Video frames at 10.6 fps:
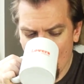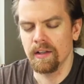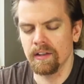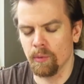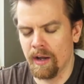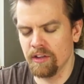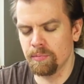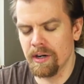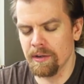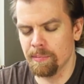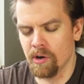The
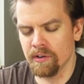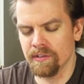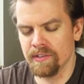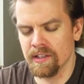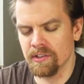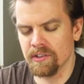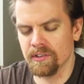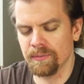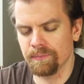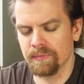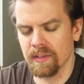raspberry part of this
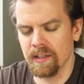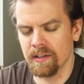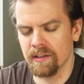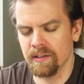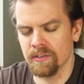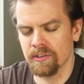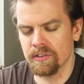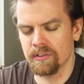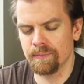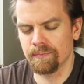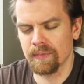
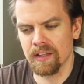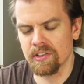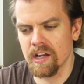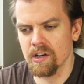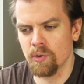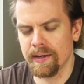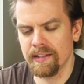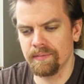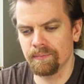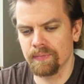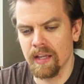is, it's
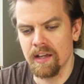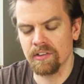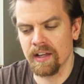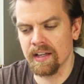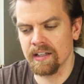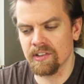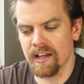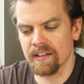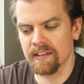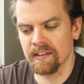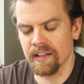not
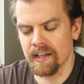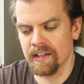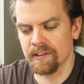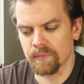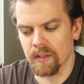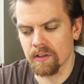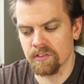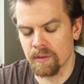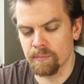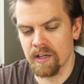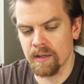exactly like,
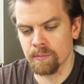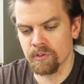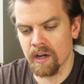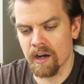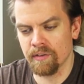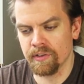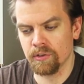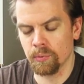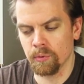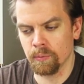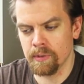sometimes coffees
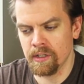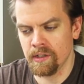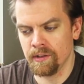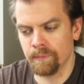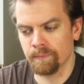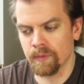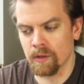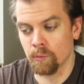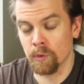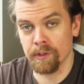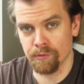will be
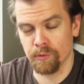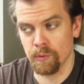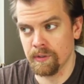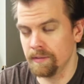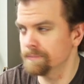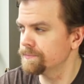really fruity,